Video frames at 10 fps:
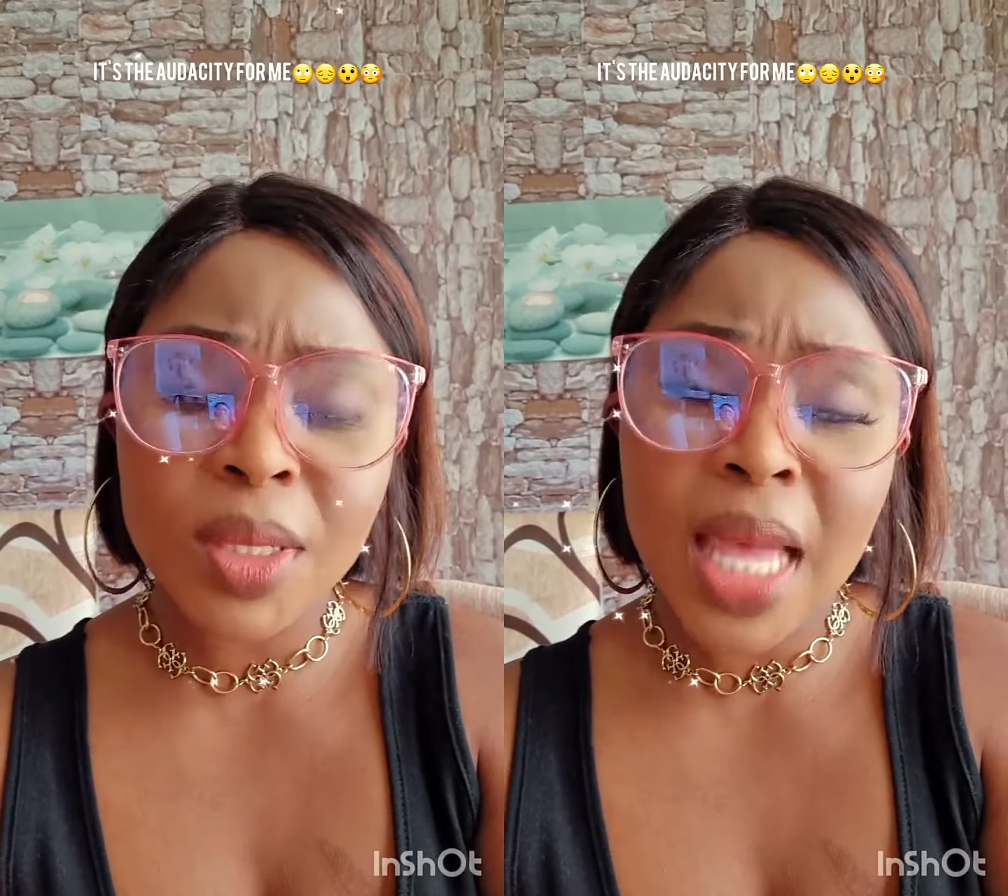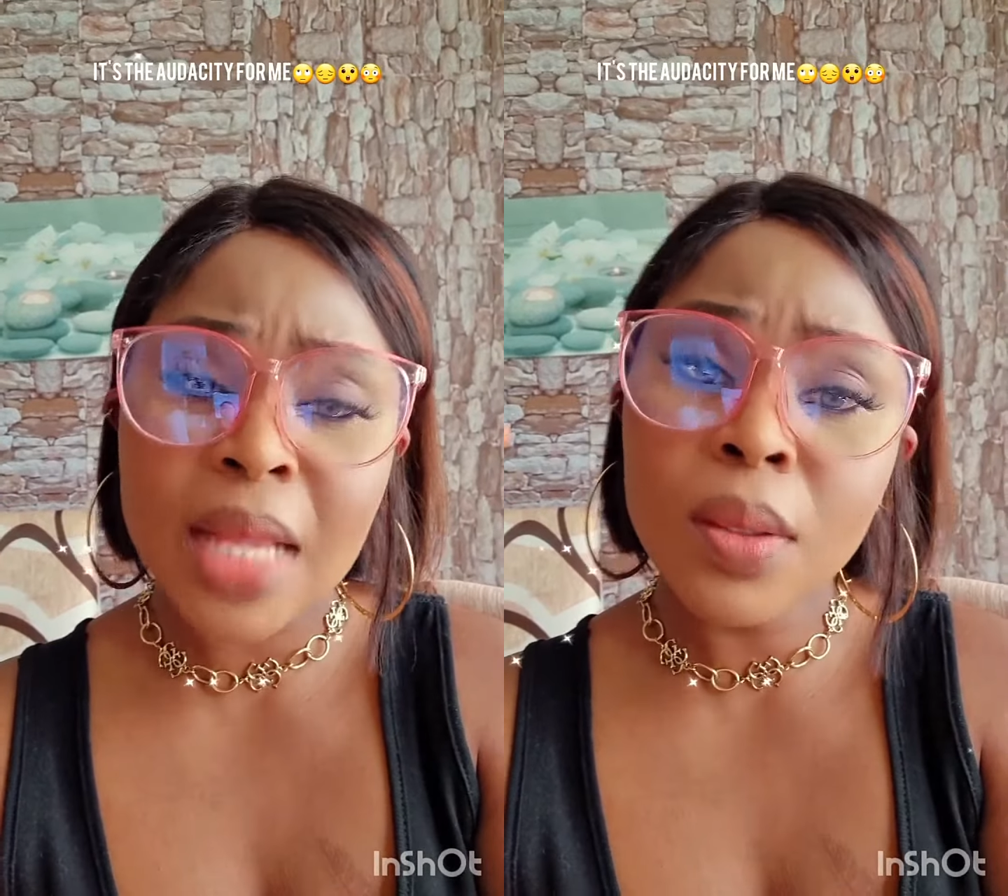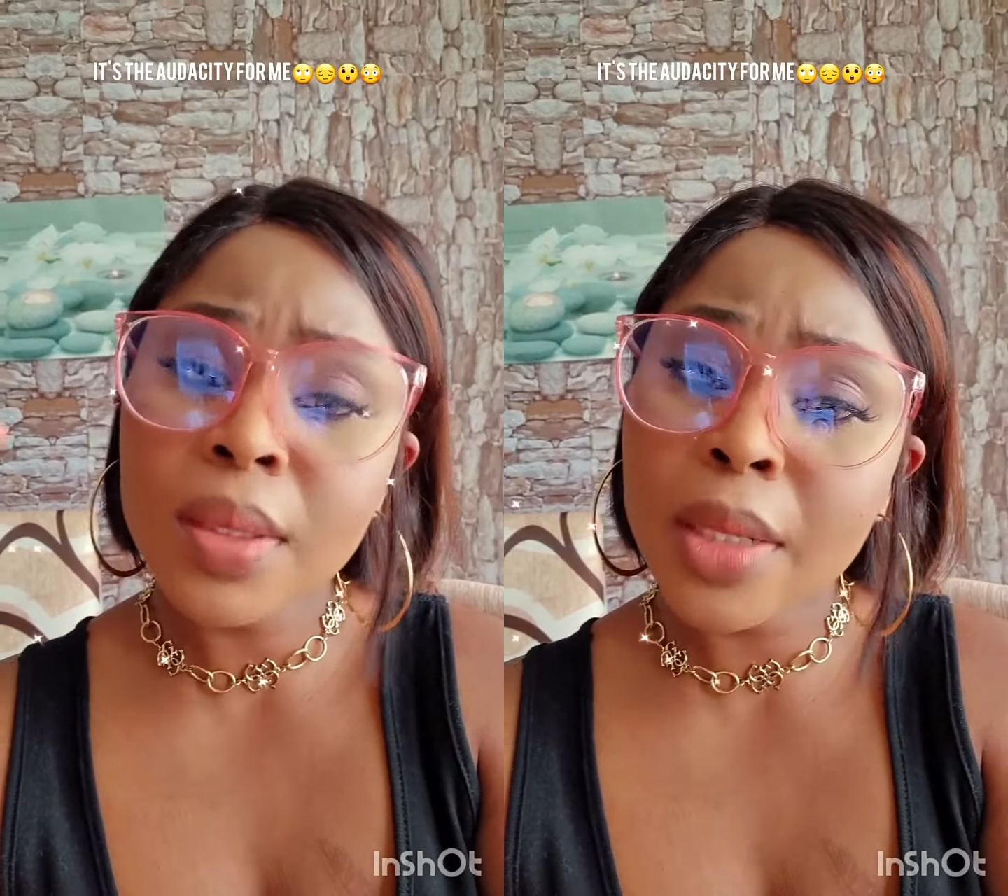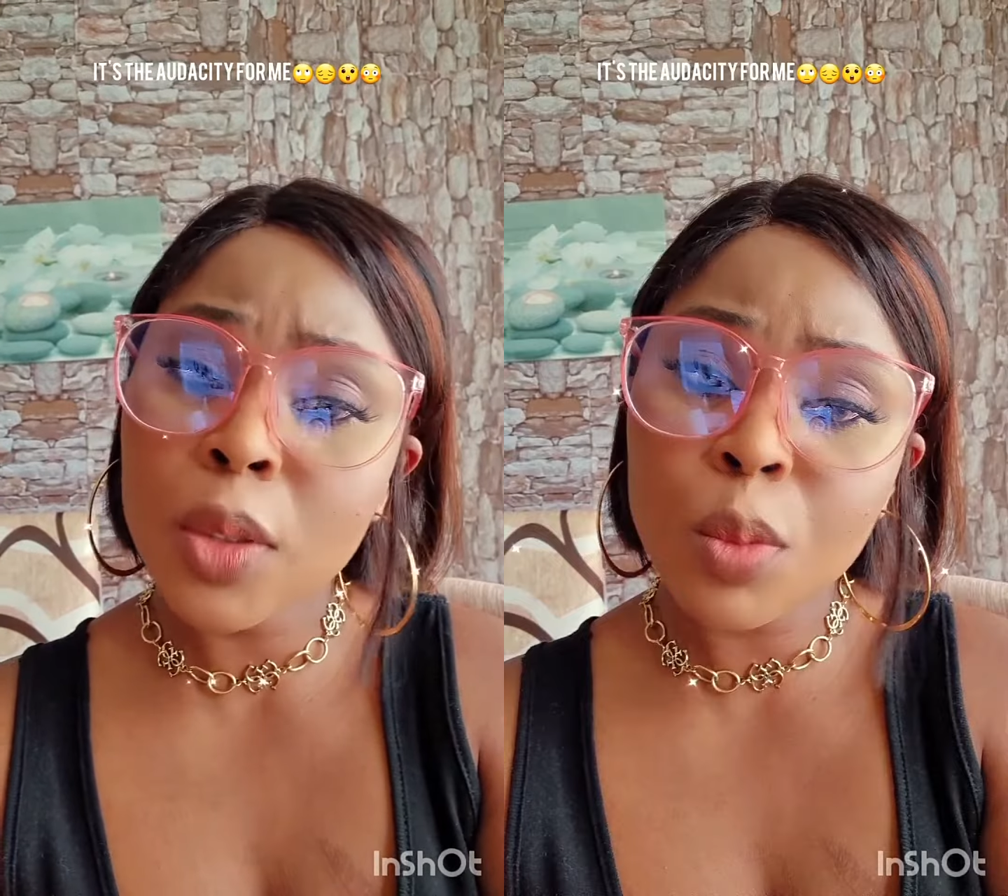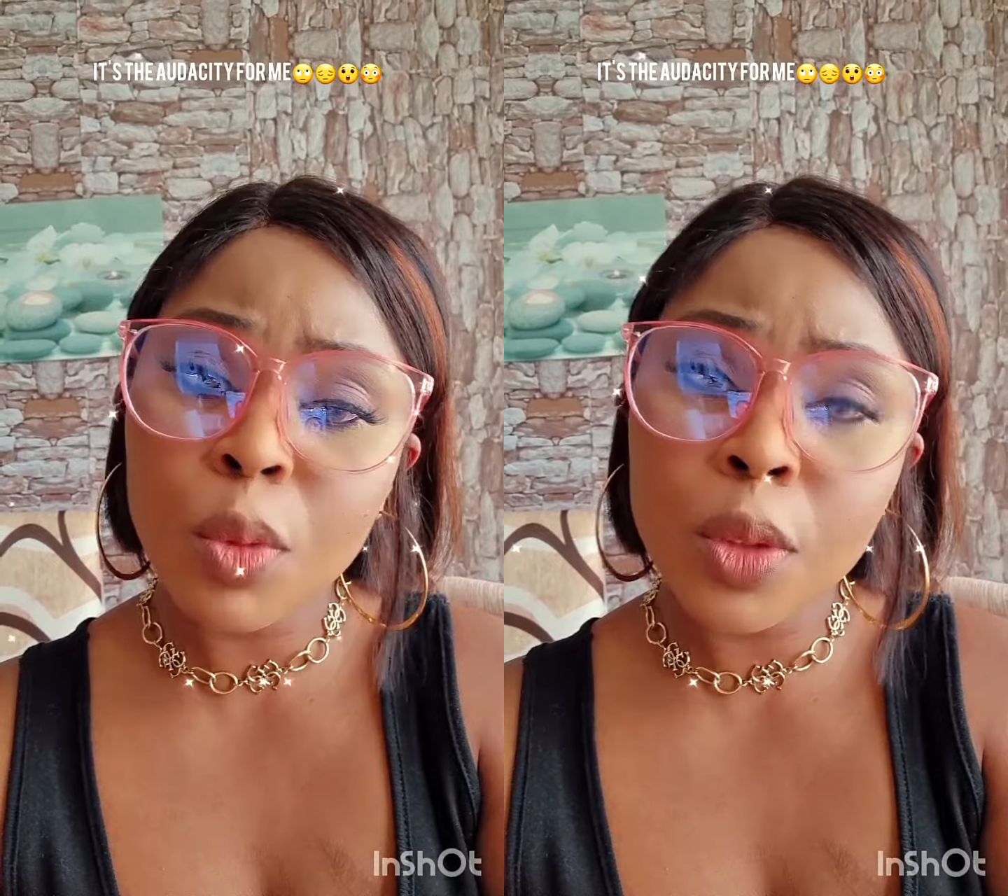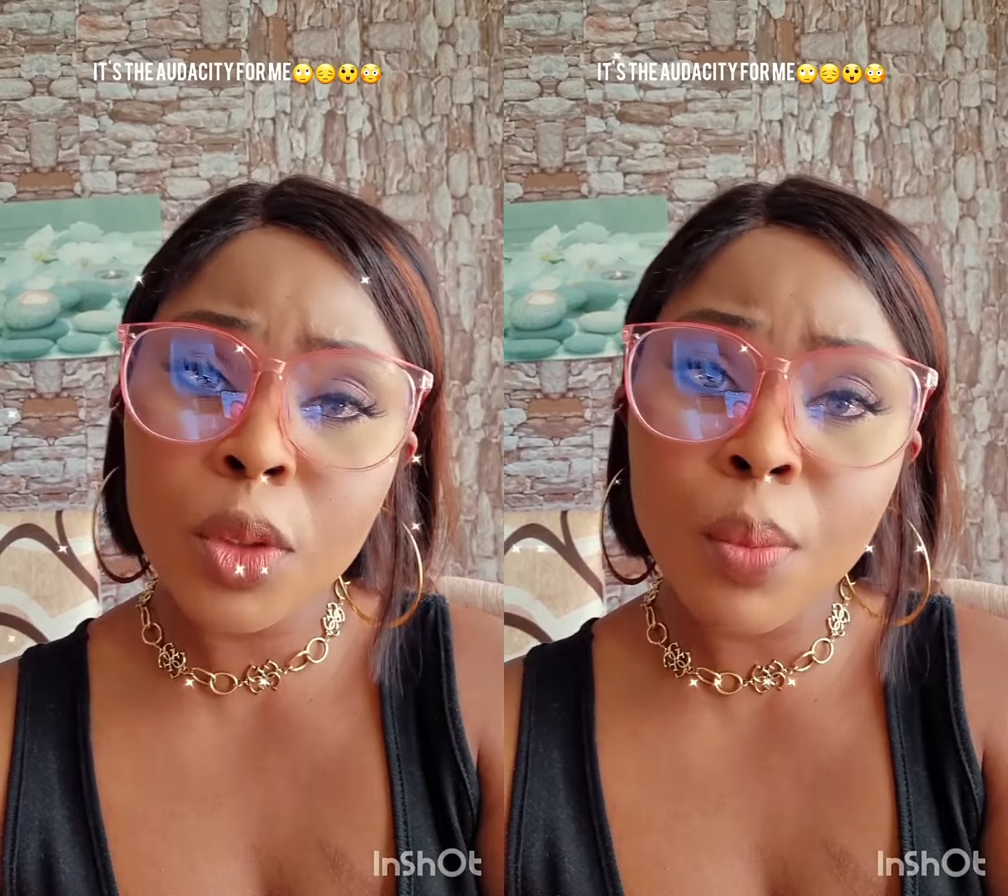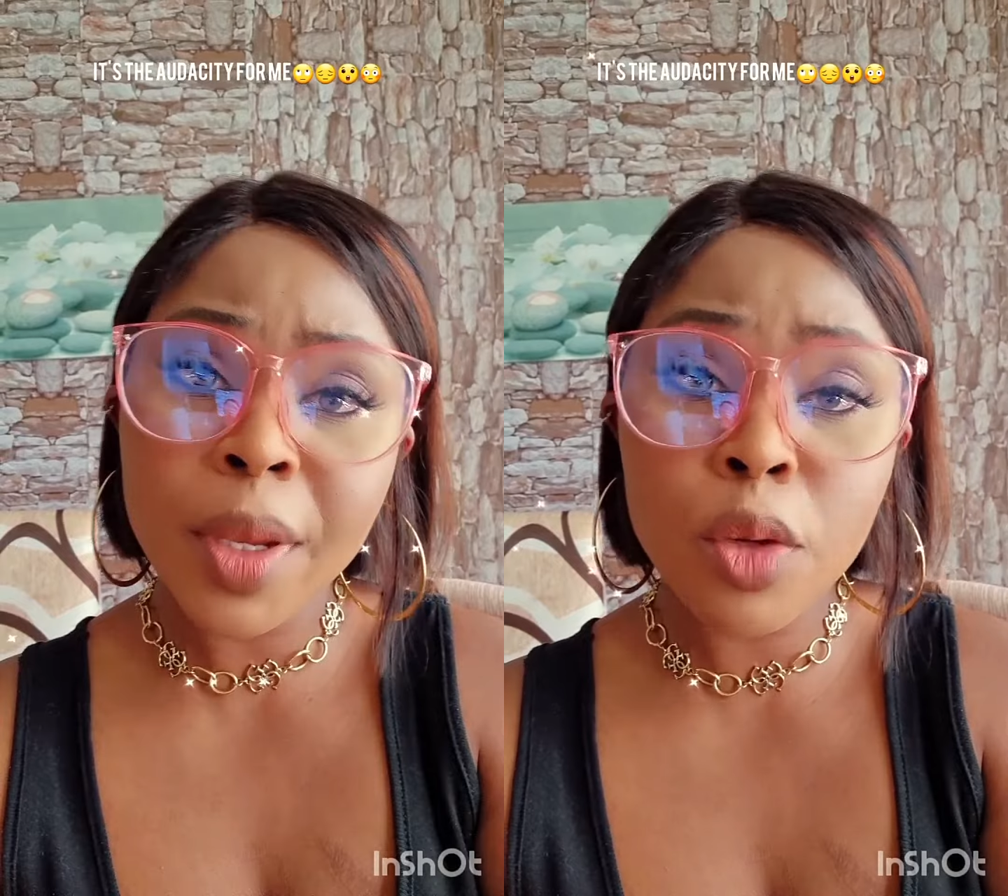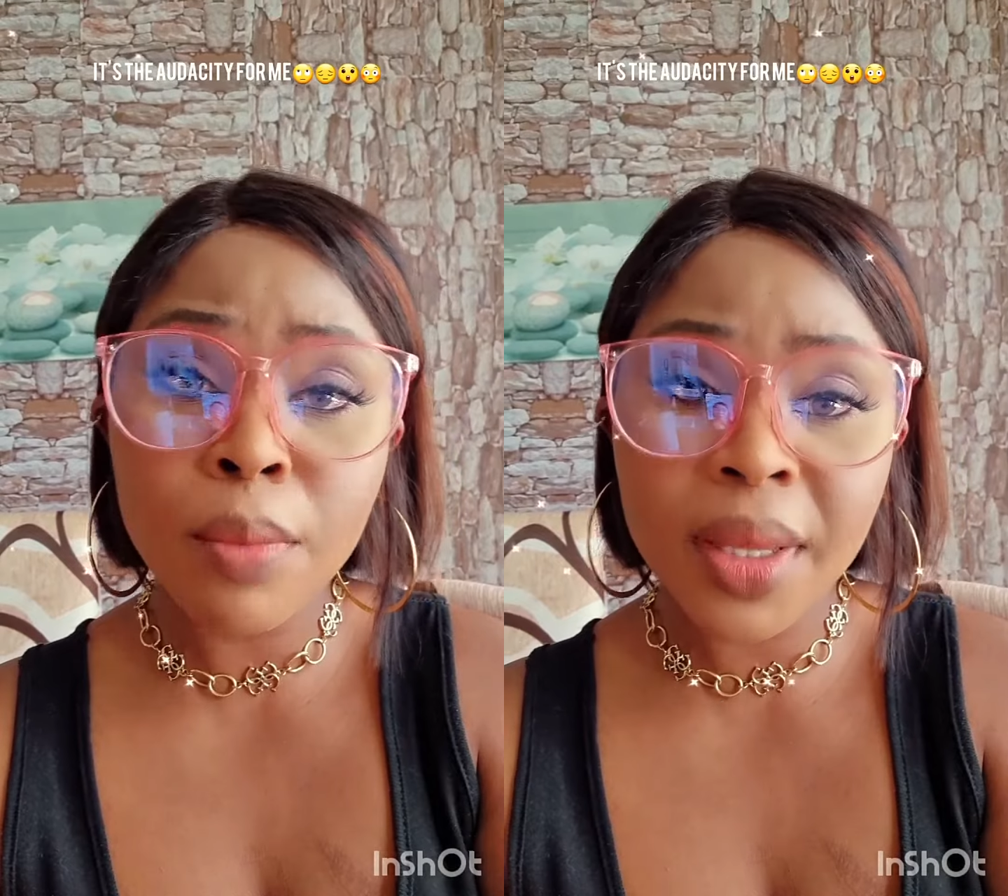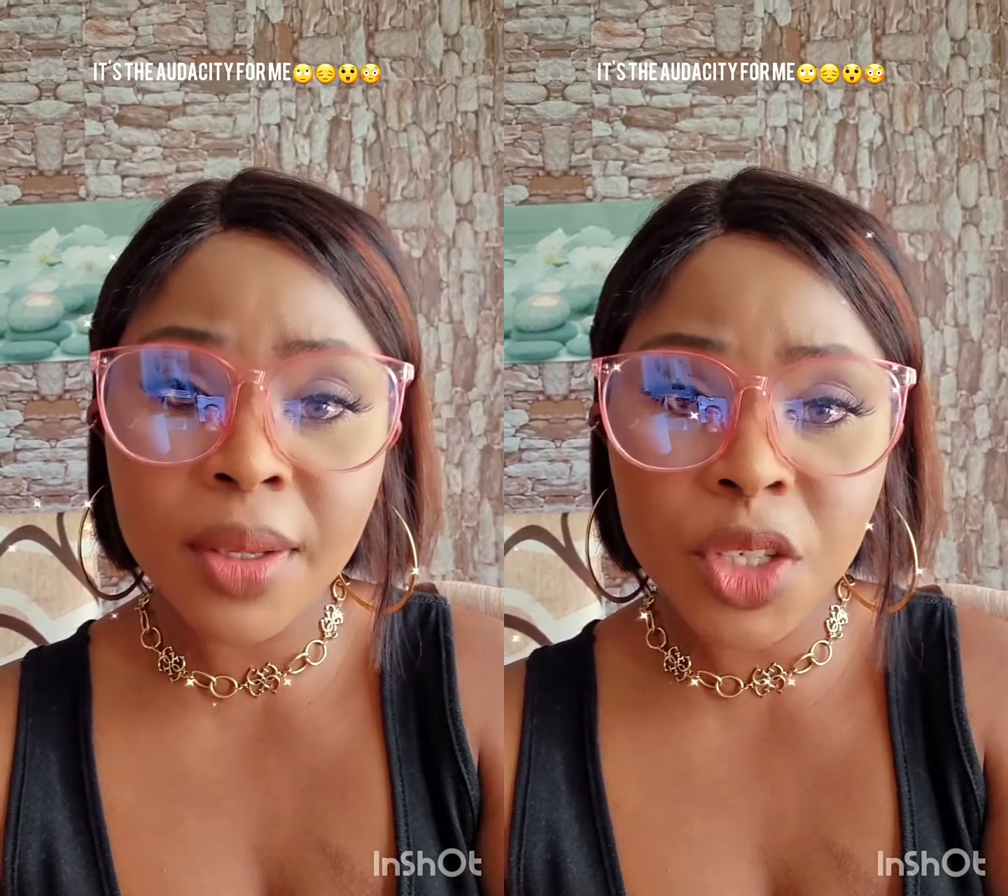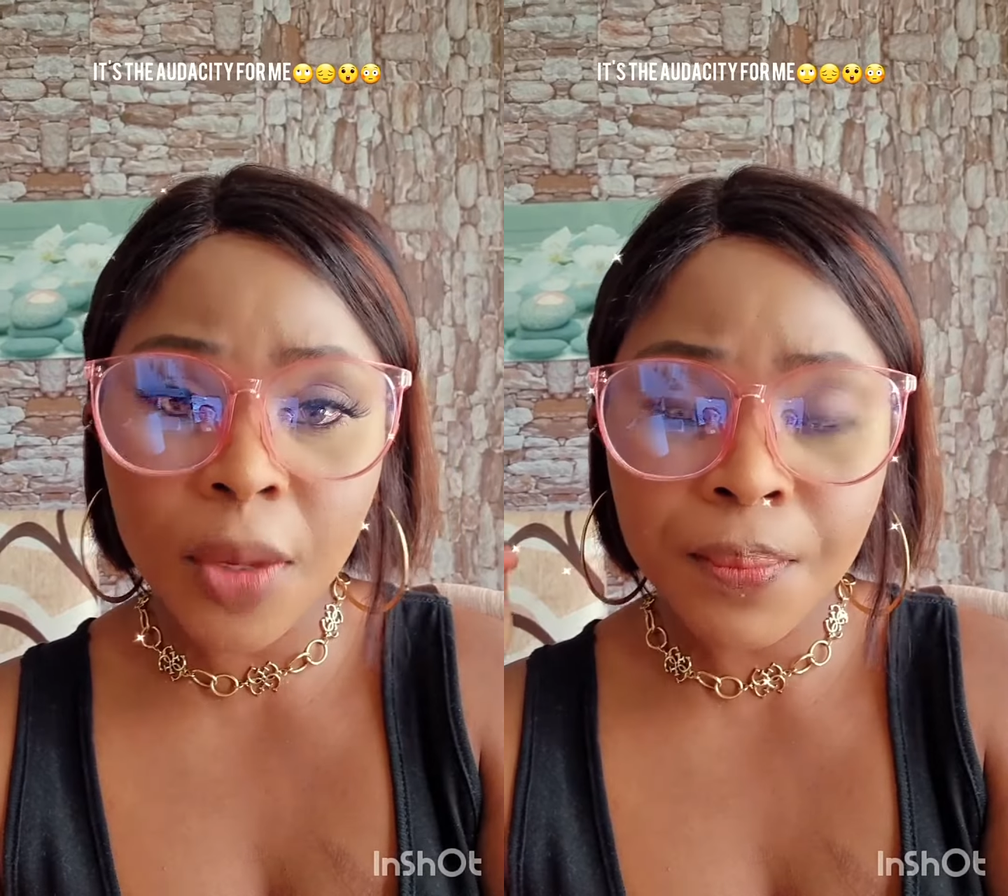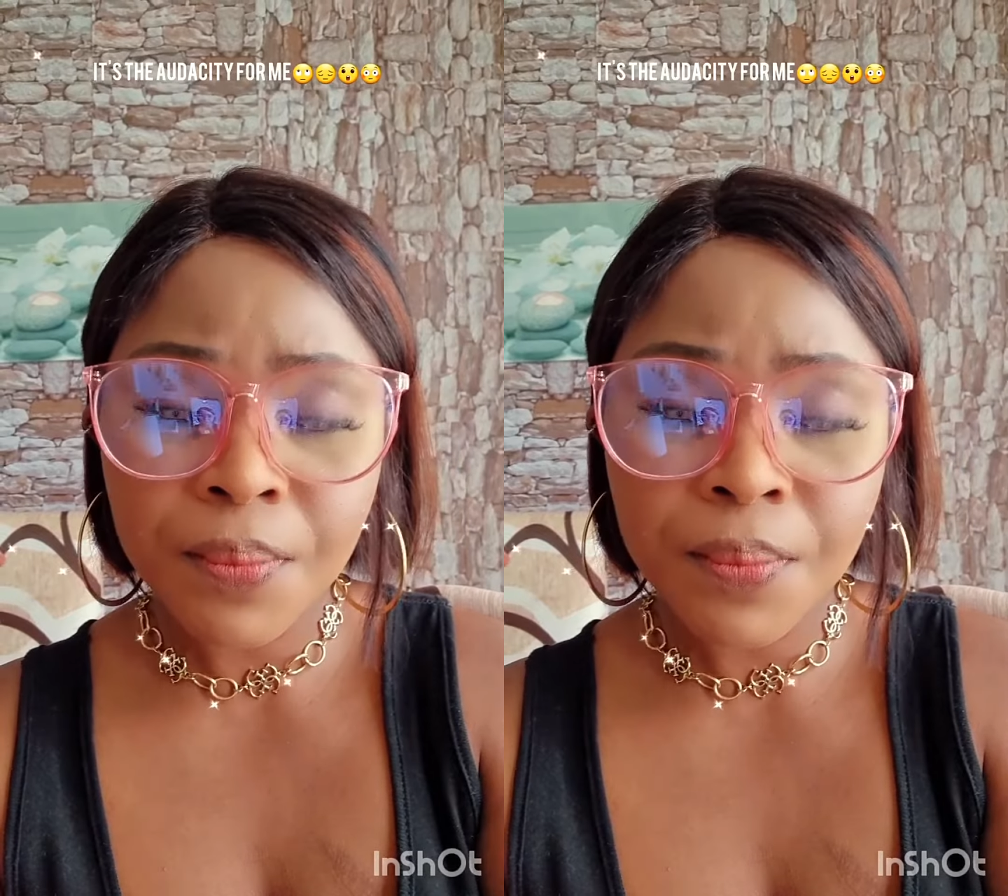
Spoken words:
Say I don't send you small money, make you manager.